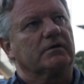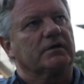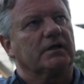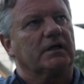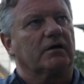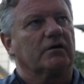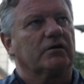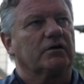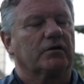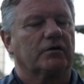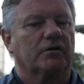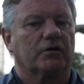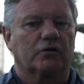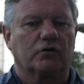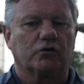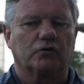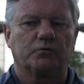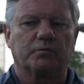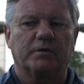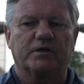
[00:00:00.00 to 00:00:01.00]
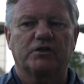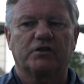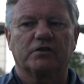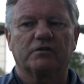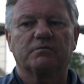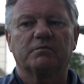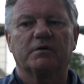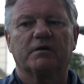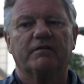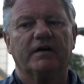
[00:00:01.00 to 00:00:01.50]
You know, could we,
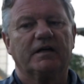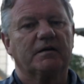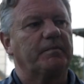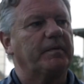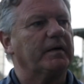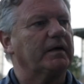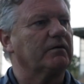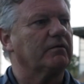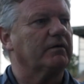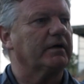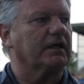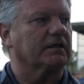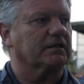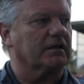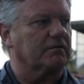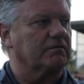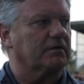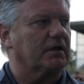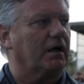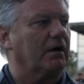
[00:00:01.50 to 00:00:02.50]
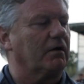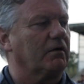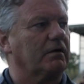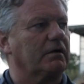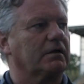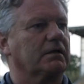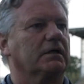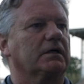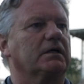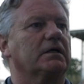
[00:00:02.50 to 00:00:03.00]
should we have had a penalty? I don't know.
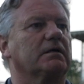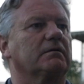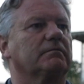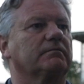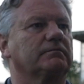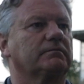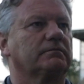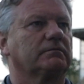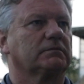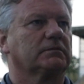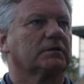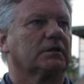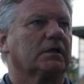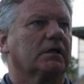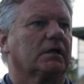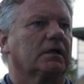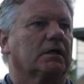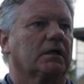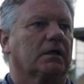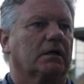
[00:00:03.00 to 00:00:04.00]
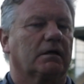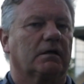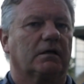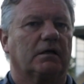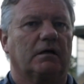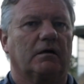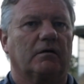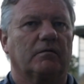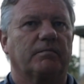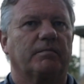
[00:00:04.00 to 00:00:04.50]

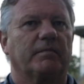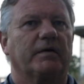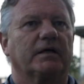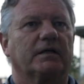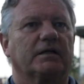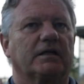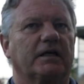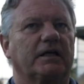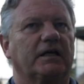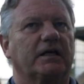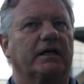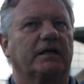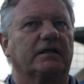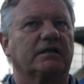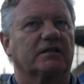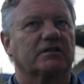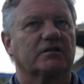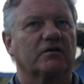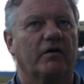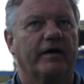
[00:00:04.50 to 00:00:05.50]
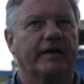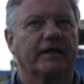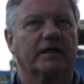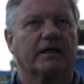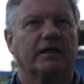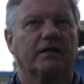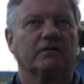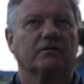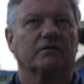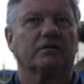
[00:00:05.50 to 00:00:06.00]
You know, me and Lee getting excited
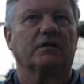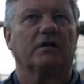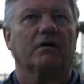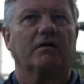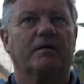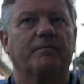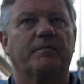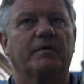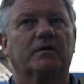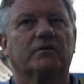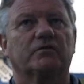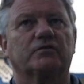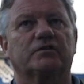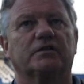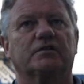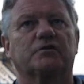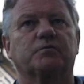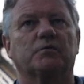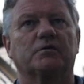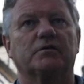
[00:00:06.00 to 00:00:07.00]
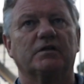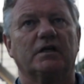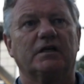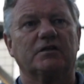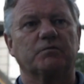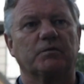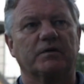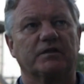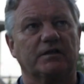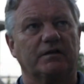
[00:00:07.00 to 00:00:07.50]
again on the line, because that's
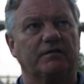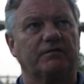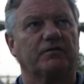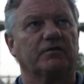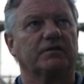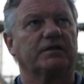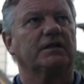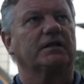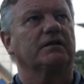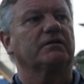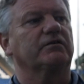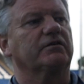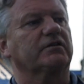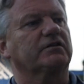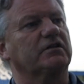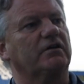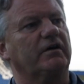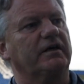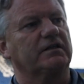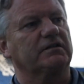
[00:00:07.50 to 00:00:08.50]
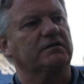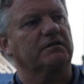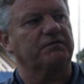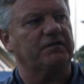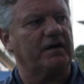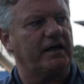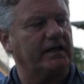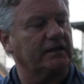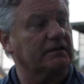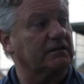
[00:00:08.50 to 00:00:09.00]
what he's here for. You know, you're excited as the
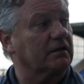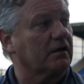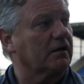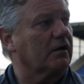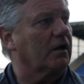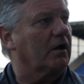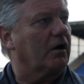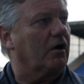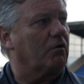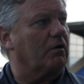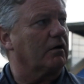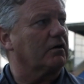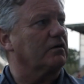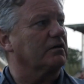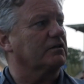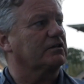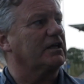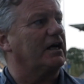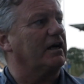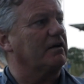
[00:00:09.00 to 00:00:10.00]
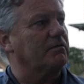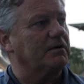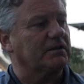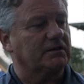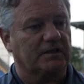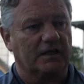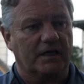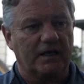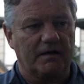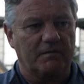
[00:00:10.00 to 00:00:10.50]
fans, who I've got to say,
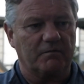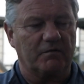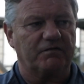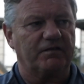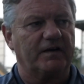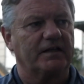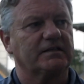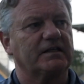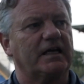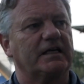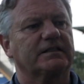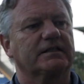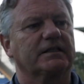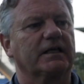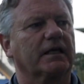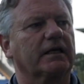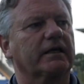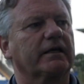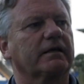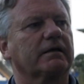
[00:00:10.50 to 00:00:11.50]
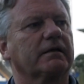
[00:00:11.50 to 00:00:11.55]
once again, were fantastic.